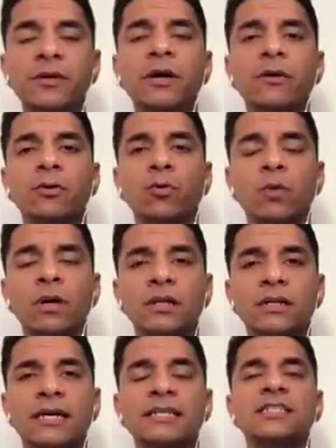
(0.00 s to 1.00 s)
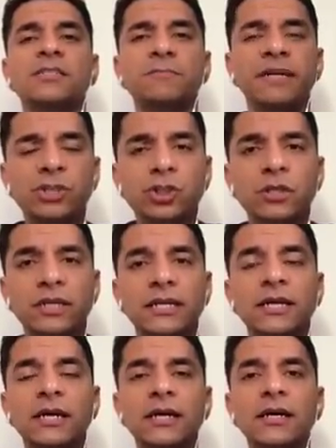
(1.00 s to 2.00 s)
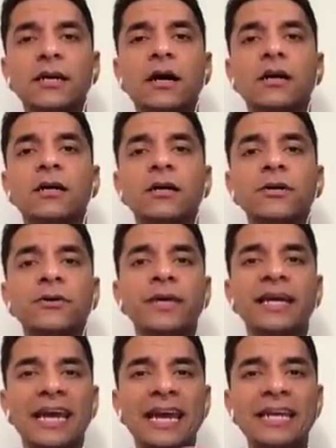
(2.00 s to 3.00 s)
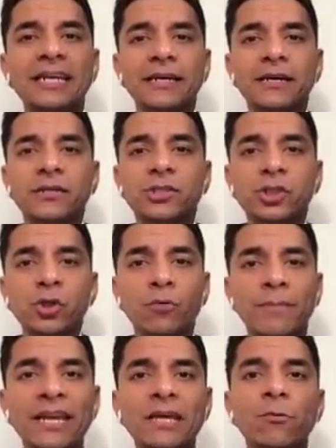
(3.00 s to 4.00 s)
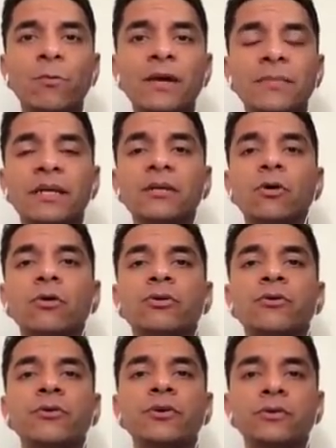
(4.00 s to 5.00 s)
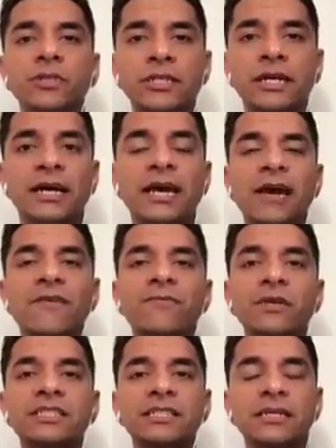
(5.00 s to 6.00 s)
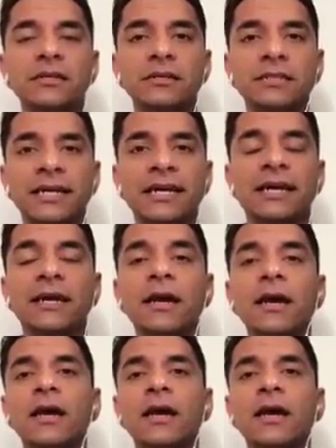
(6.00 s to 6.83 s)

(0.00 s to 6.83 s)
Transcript: around the world, and especially in our country, in India, so many women go through UTI every single day.